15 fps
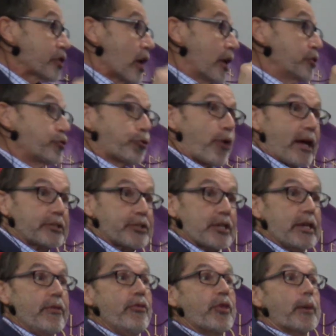
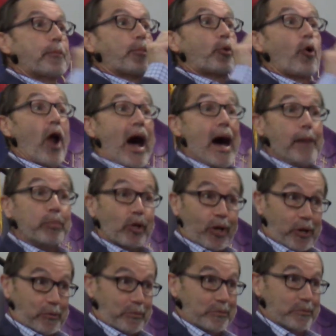addressing the
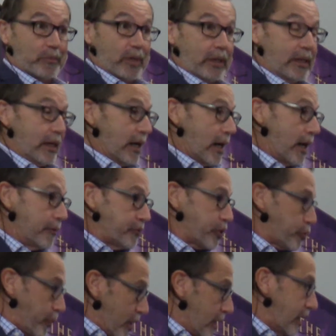problem of
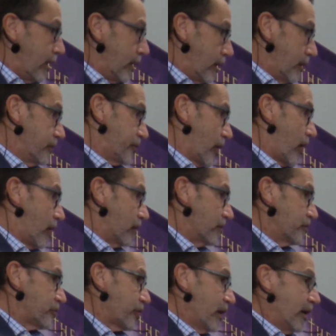speaking in
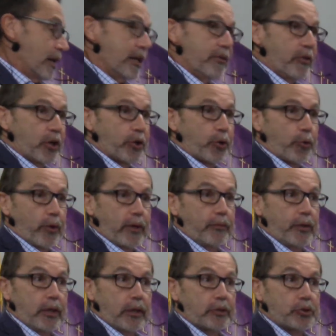tongues in the
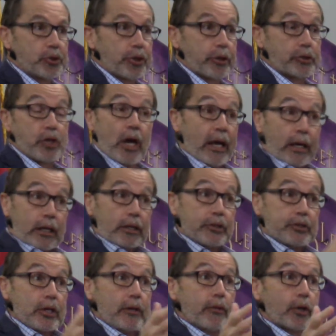Corinthian church. You
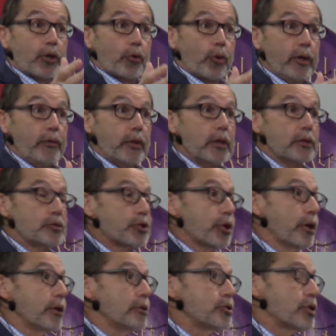see, the Corinthian
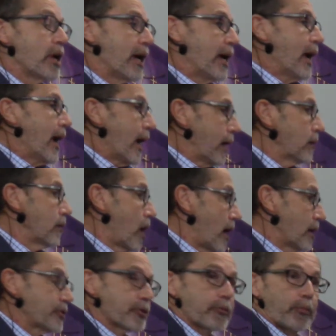church had
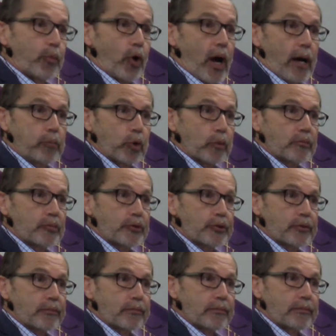lots of
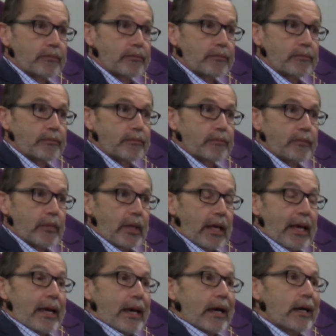problems.
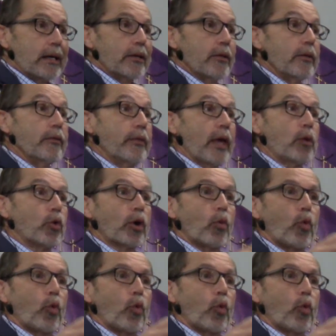Uh, they were